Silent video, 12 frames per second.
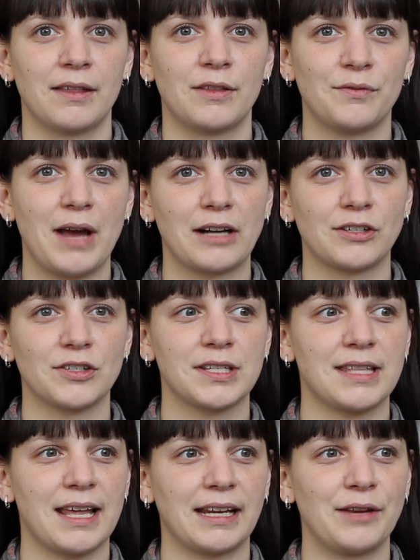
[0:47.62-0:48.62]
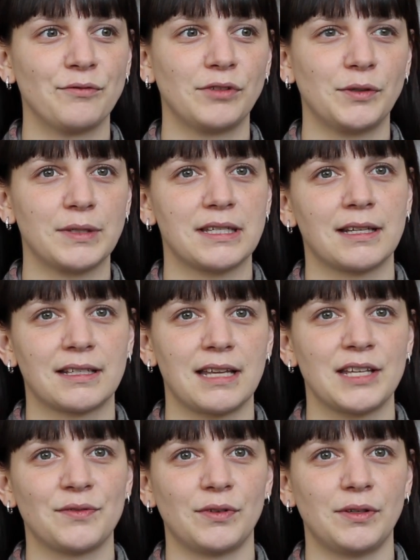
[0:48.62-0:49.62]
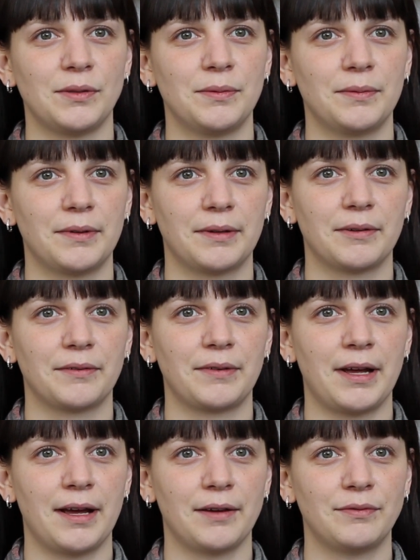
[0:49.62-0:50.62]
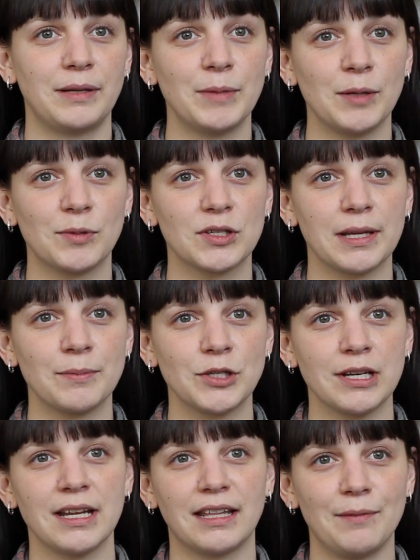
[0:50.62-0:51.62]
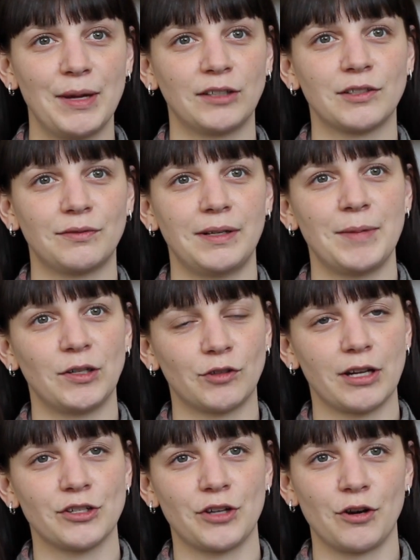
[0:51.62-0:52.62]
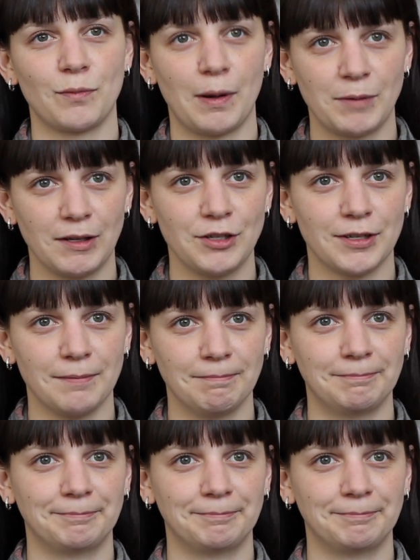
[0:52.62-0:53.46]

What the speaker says: the factors that influence successful female perception in the male-to-female transgender population.